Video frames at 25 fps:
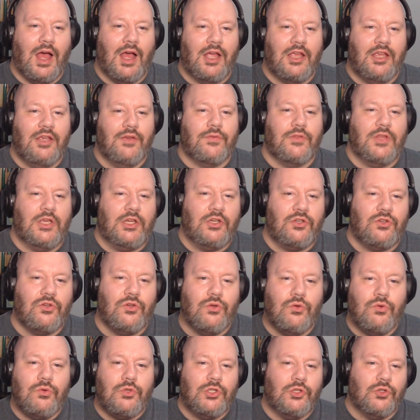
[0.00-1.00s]
If they
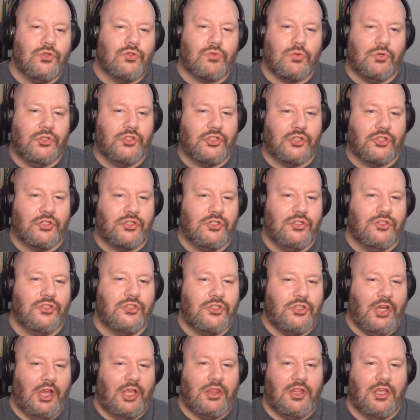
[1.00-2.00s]
do use
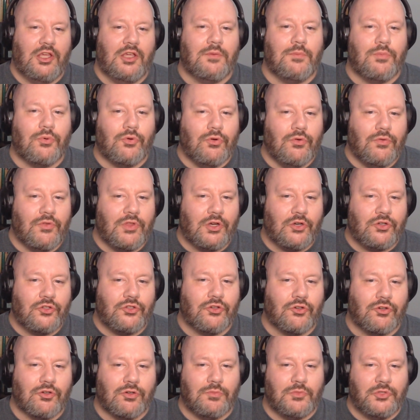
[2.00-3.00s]
resistance and they improve their
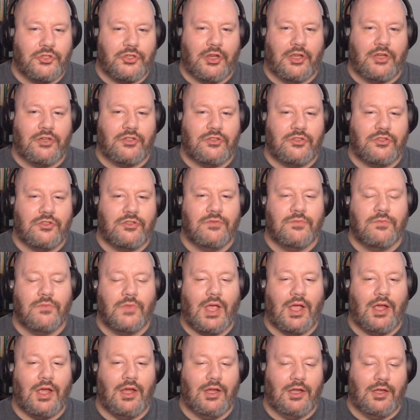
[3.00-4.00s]
circumstance,
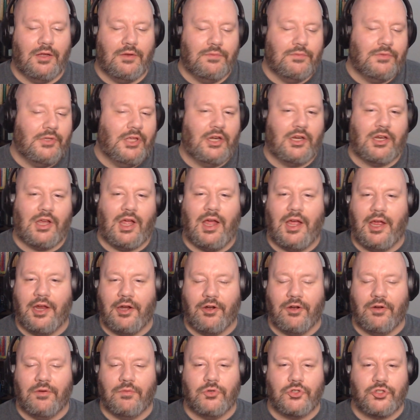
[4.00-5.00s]
getting a
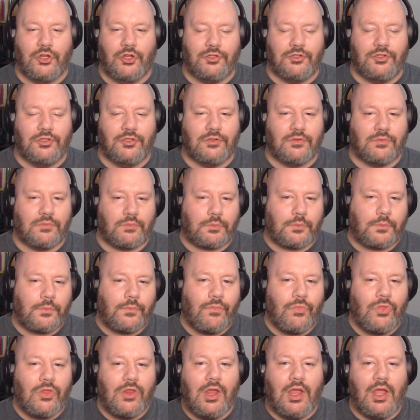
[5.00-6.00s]
higher result,
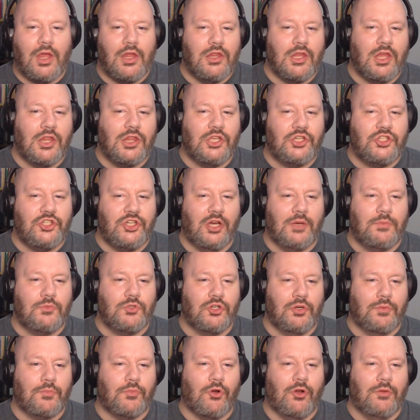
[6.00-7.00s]
then the GM
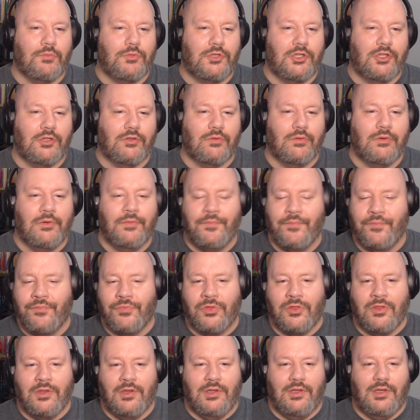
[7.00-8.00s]
should prompt you
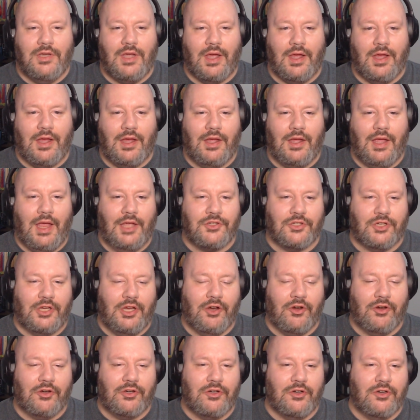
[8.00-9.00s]
as a
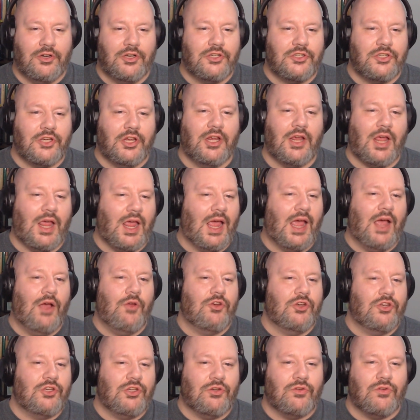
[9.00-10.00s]
character to say, how
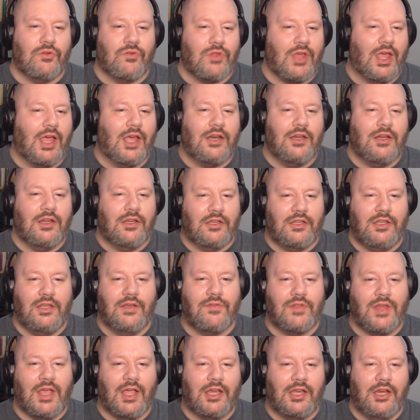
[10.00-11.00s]
did you do that? And give
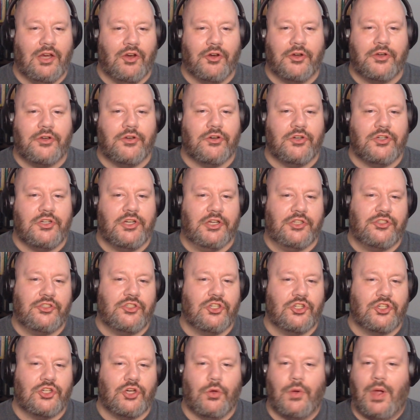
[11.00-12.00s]
that character a chance
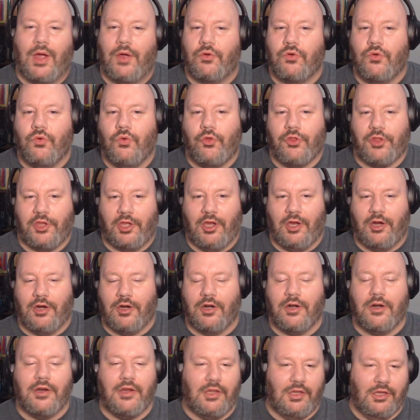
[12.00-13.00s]
to show how cool they
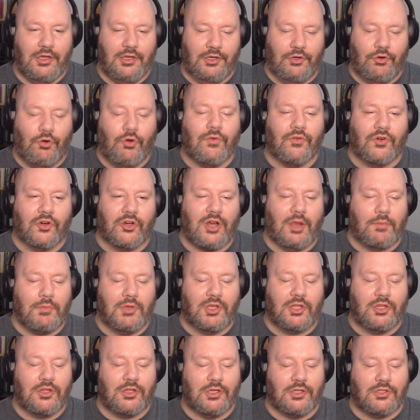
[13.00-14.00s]
are in
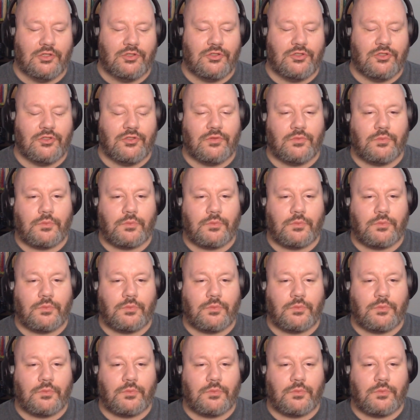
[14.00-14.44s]
overcoming things.